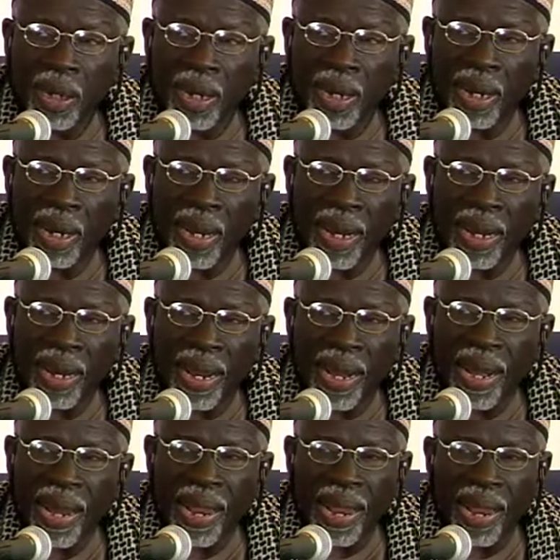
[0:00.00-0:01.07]
And I
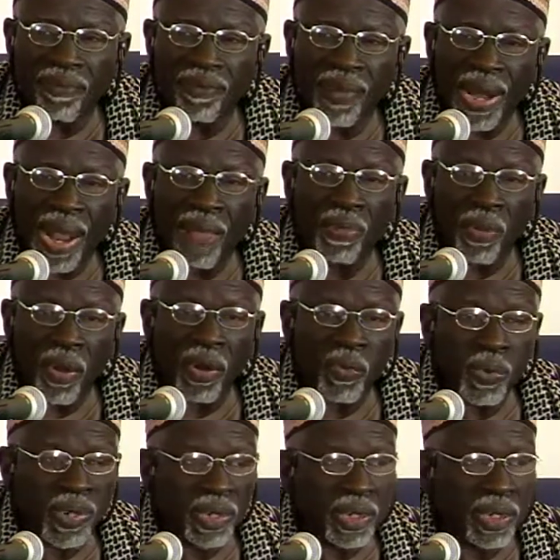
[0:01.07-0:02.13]
laughed, and I thought it
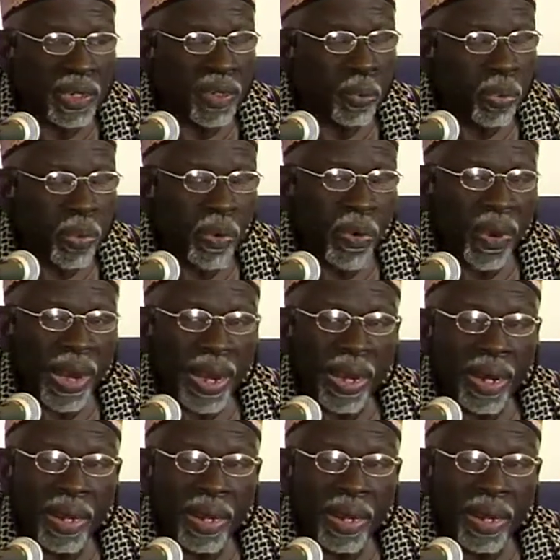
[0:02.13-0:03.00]
was just a ploy